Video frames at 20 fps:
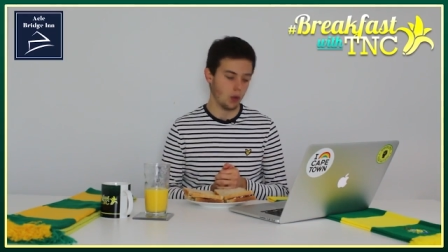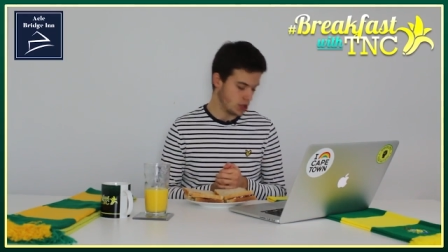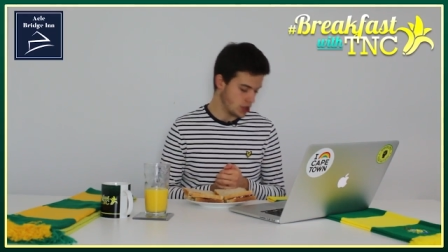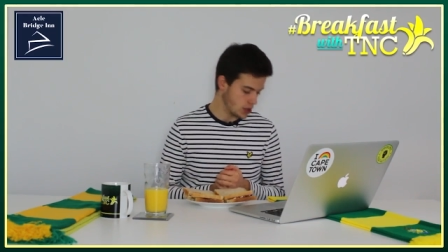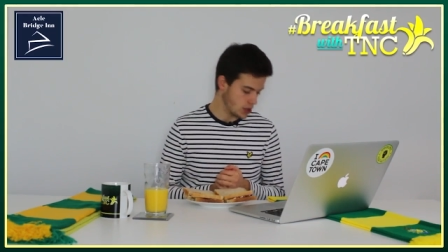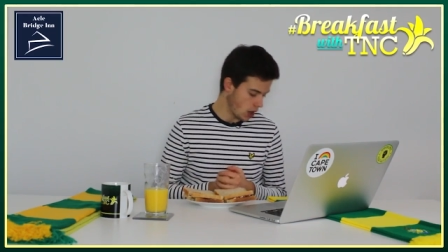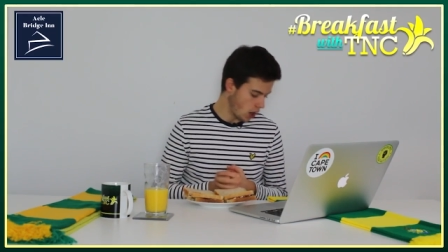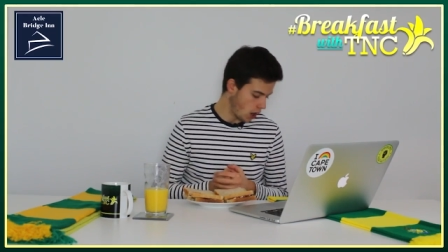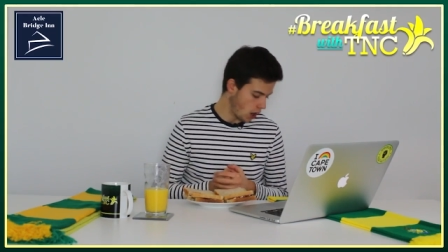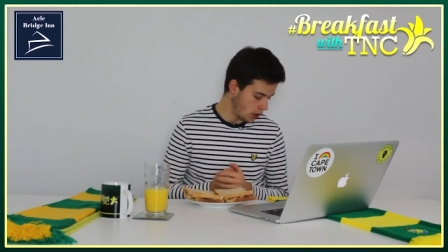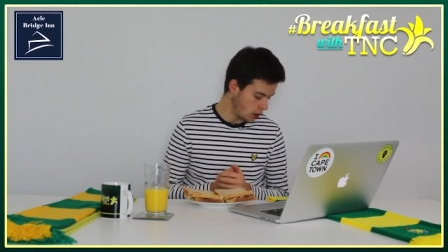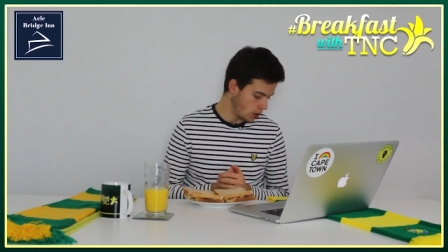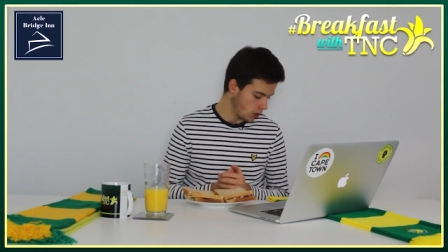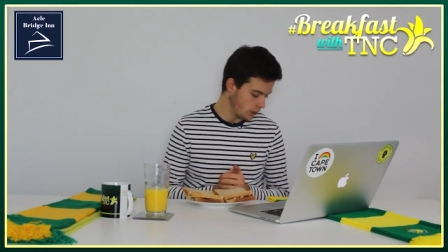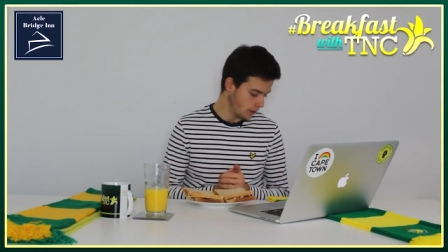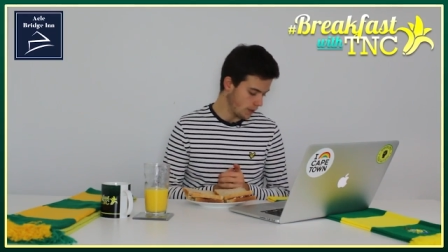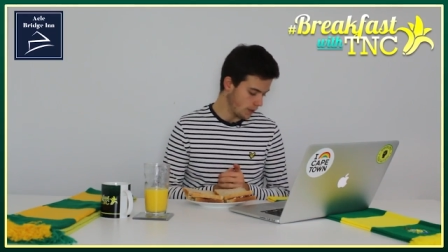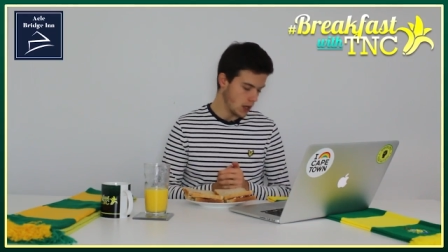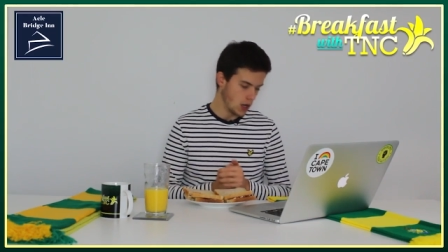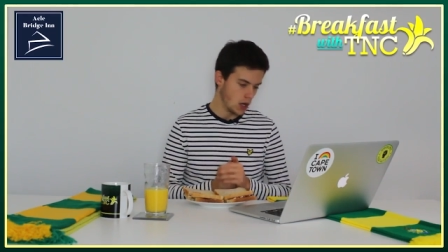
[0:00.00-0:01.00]
which is kind
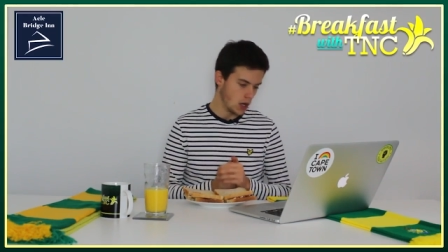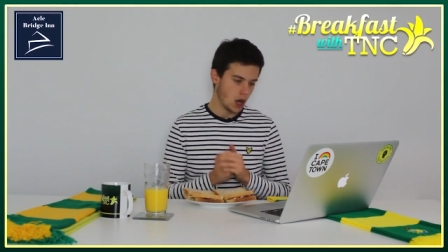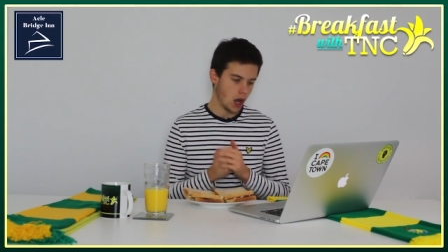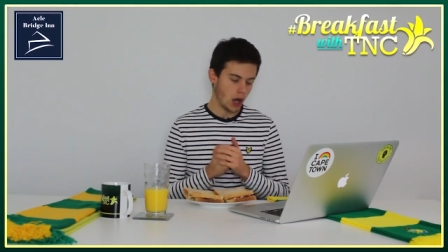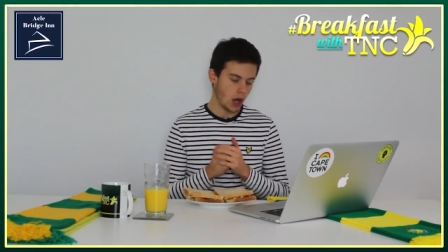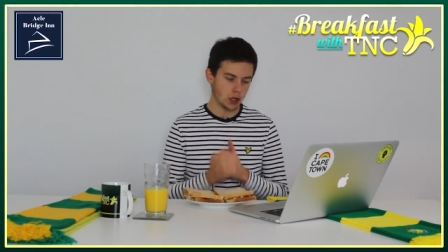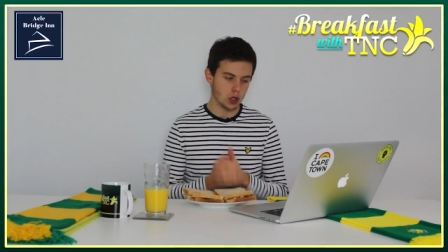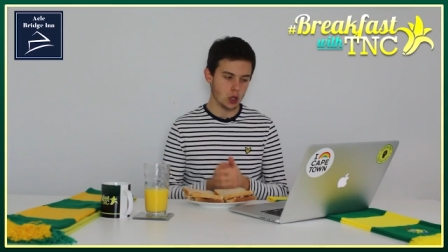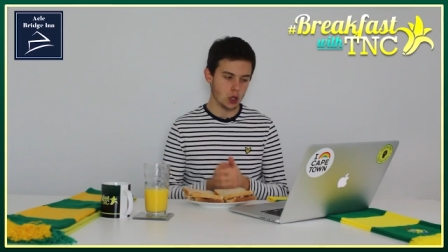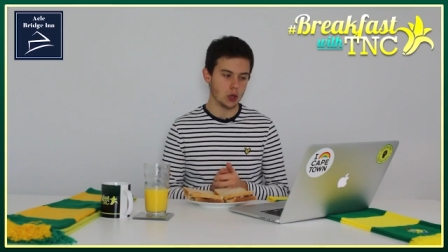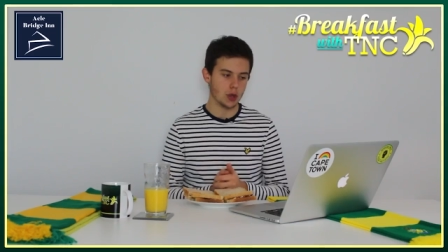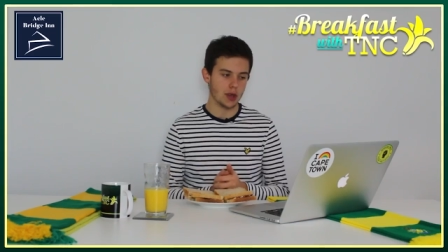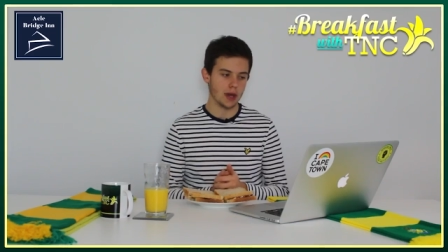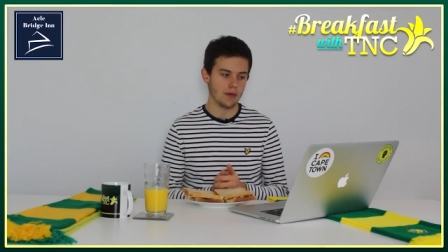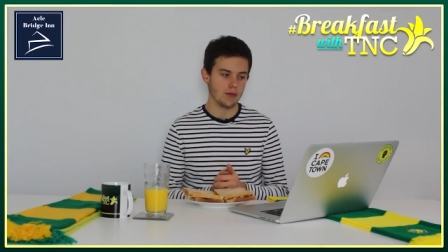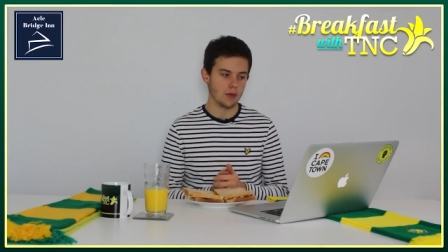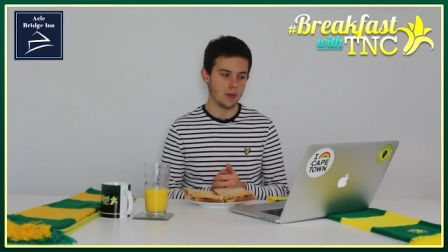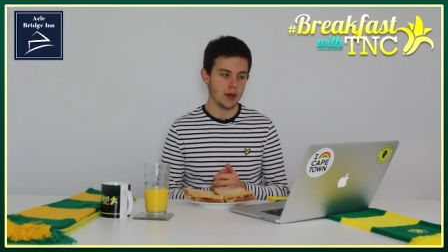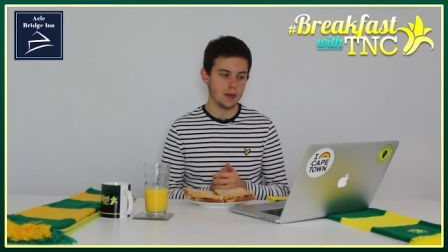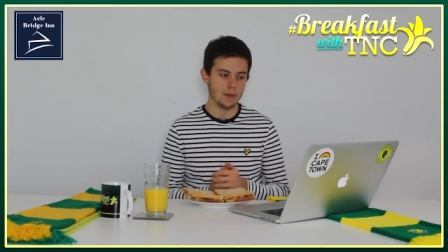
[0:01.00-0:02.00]
of a good
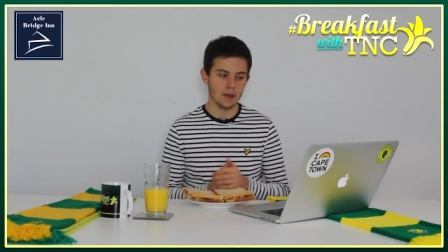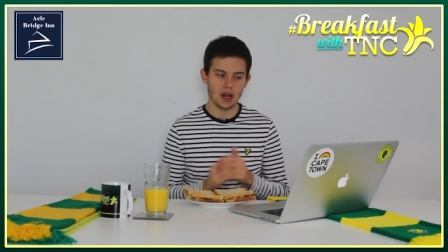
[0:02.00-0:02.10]
thing for me.